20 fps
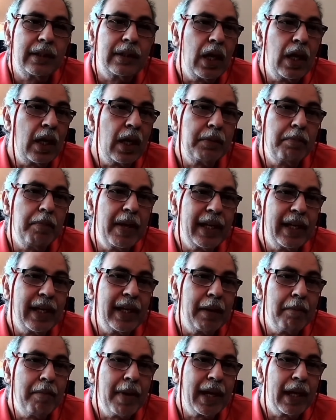not making
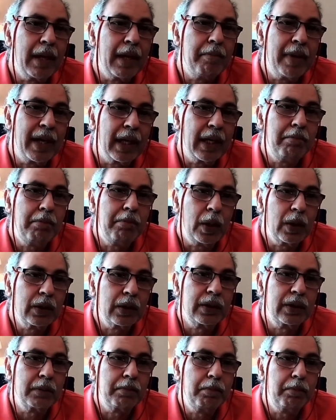a mega
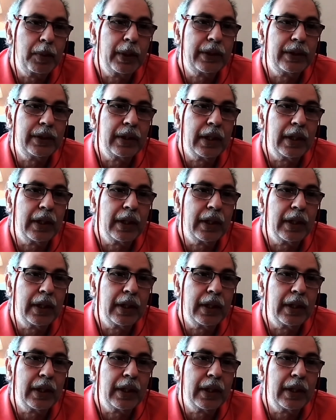bucks, but